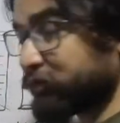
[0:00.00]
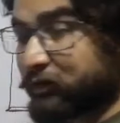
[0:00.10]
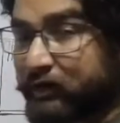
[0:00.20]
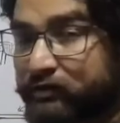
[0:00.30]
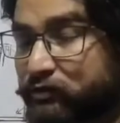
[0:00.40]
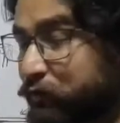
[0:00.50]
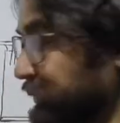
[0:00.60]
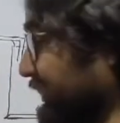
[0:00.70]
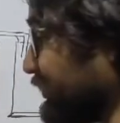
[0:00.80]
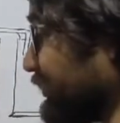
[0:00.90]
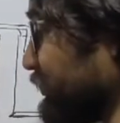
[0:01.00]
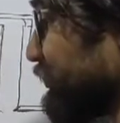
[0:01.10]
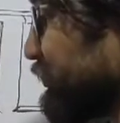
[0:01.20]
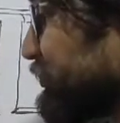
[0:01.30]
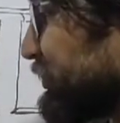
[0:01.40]
chloride. So we cannot
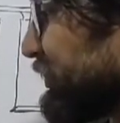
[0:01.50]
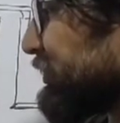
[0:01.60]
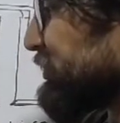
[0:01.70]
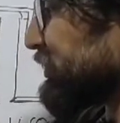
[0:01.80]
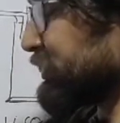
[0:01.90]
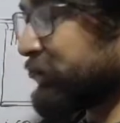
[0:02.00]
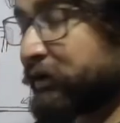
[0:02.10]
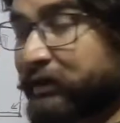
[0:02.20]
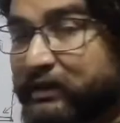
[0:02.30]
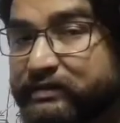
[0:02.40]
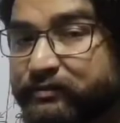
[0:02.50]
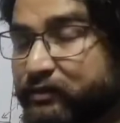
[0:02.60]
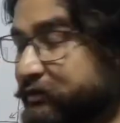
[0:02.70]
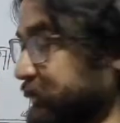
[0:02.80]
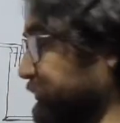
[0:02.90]
use this calcium
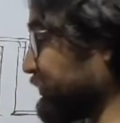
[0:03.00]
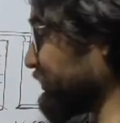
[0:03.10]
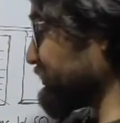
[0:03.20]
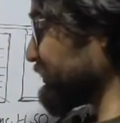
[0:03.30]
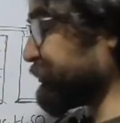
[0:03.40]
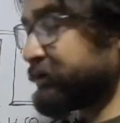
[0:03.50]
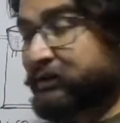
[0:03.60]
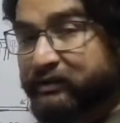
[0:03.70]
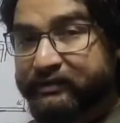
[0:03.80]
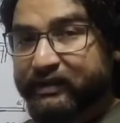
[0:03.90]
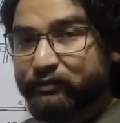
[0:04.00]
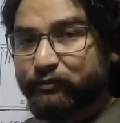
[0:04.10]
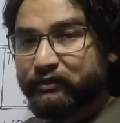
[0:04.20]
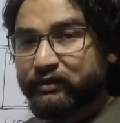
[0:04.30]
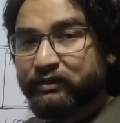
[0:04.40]
oxide because it will react
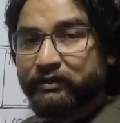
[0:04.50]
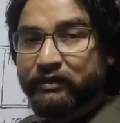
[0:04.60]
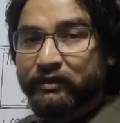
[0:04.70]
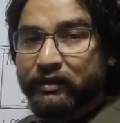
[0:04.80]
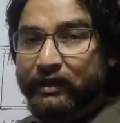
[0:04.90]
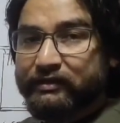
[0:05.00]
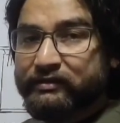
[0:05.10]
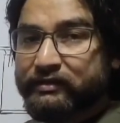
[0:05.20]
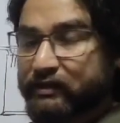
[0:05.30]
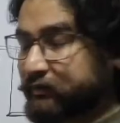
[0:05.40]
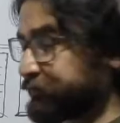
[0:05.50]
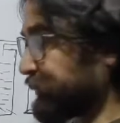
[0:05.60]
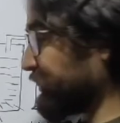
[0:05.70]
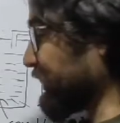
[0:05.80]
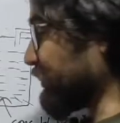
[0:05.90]
with the HCl.
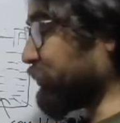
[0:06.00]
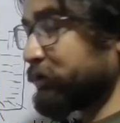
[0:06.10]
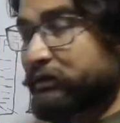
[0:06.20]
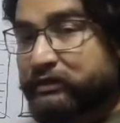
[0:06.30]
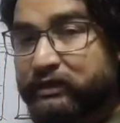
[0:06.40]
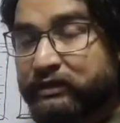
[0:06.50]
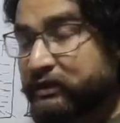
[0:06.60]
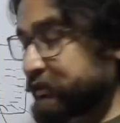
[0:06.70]
Now, in the